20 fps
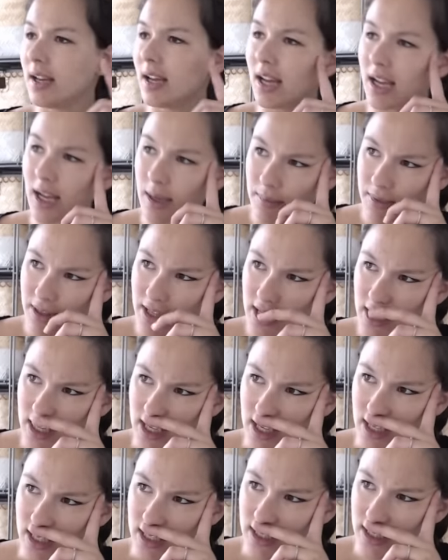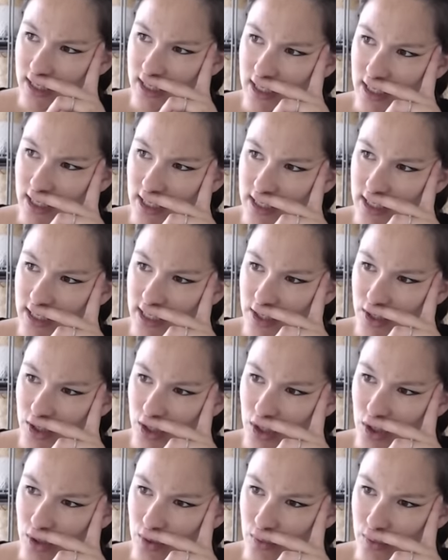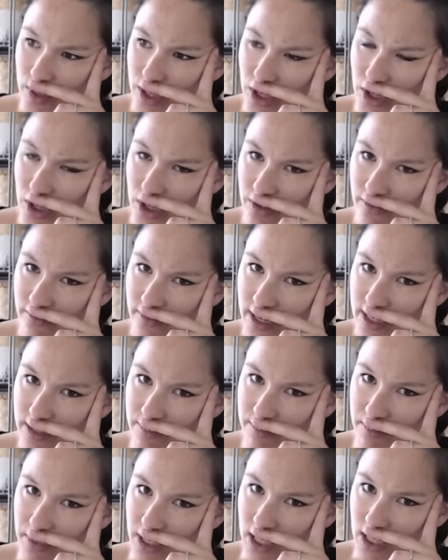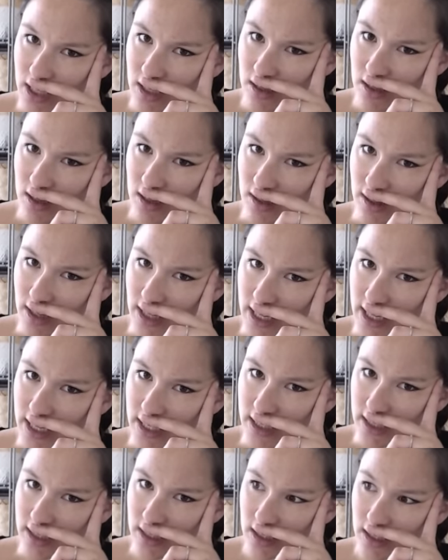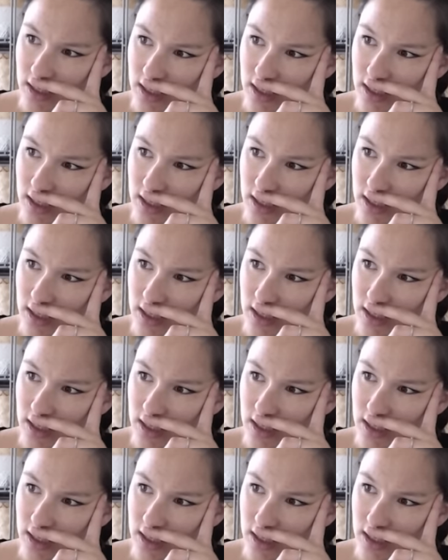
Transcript: I'm thinking, did I tell you where you could find me online?